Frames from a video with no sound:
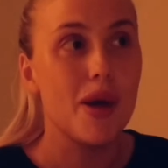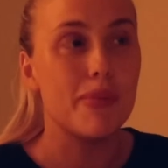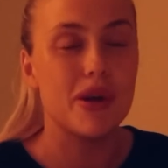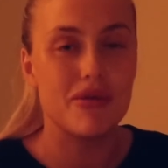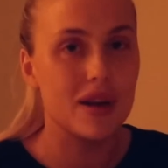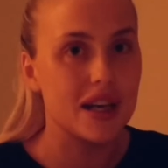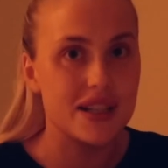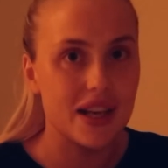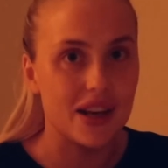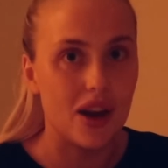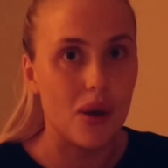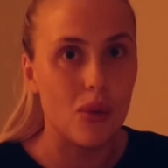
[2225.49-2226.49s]
But it really
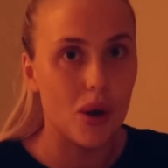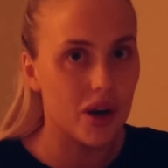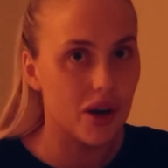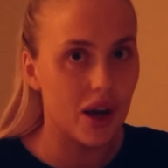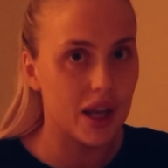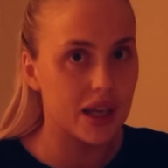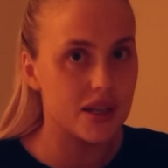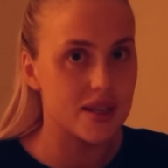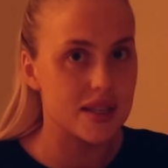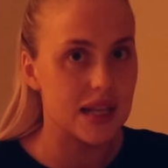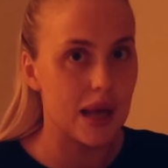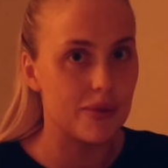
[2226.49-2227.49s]
did. Like one night he
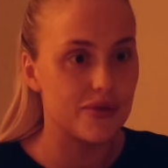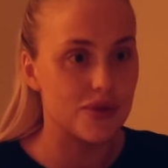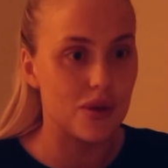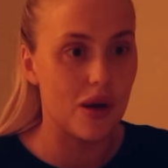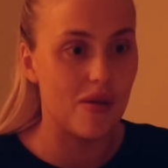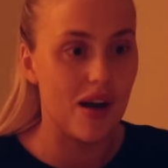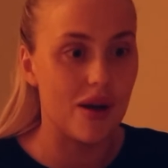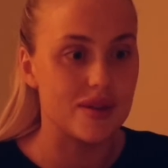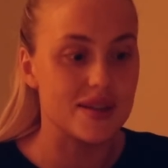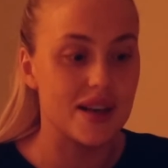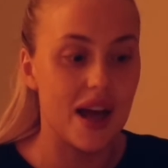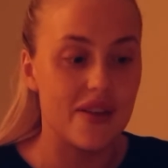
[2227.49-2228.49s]
just slept for 12
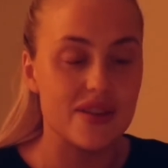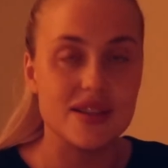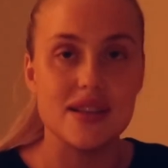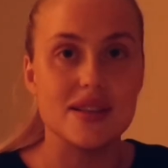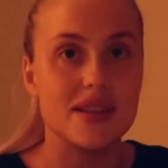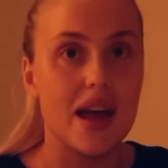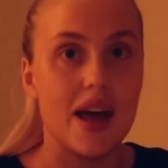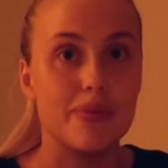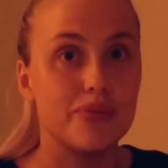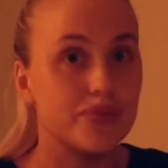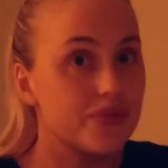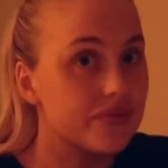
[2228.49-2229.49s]
hours, and ever since
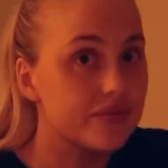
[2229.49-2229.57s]
then